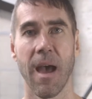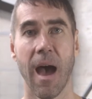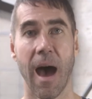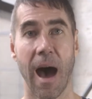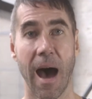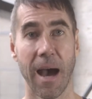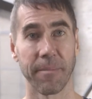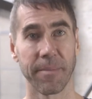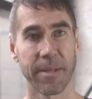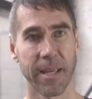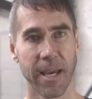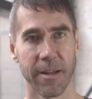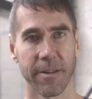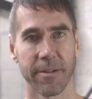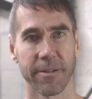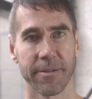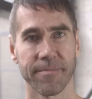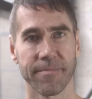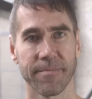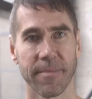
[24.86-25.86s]
I'm
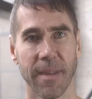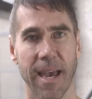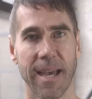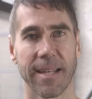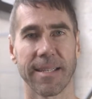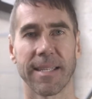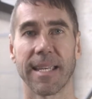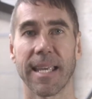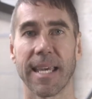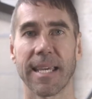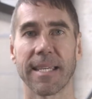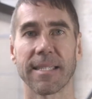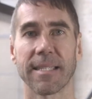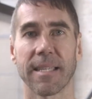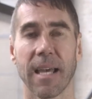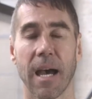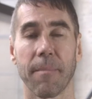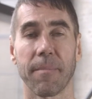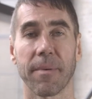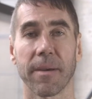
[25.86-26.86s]
Taylor, and today's
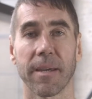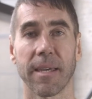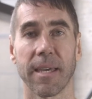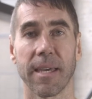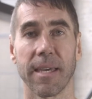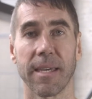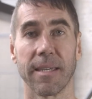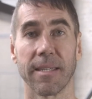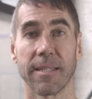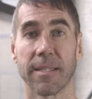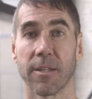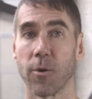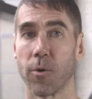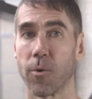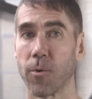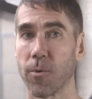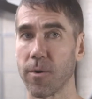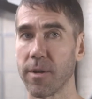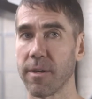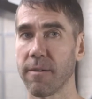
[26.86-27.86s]
topic is
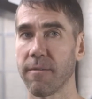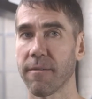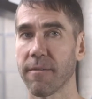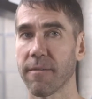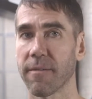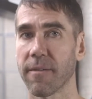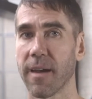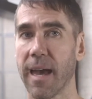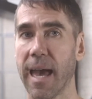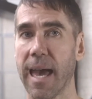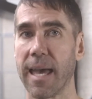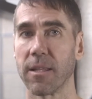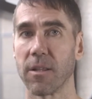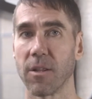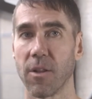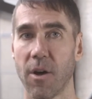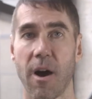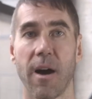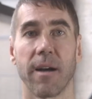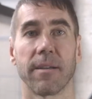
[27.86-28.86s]
grief and
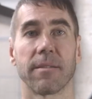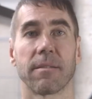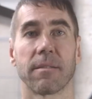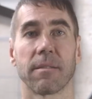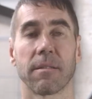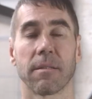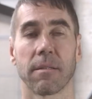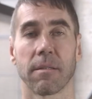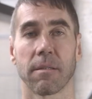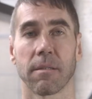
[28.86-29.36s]
loss.